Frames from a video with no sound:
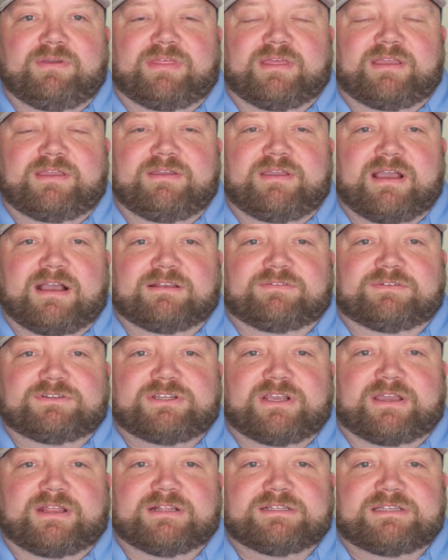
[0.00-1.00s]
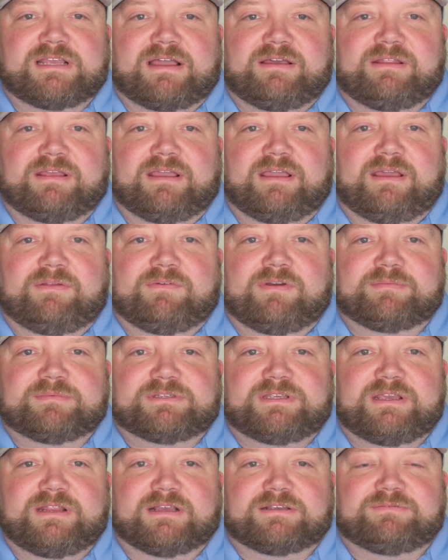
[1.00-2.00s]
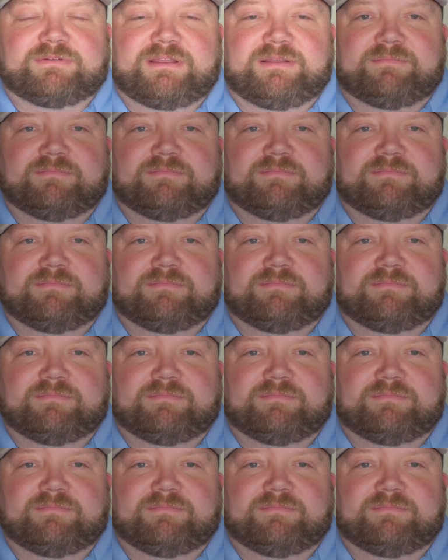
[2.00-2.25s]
We thank you guys for checking us out, and we hope to see you next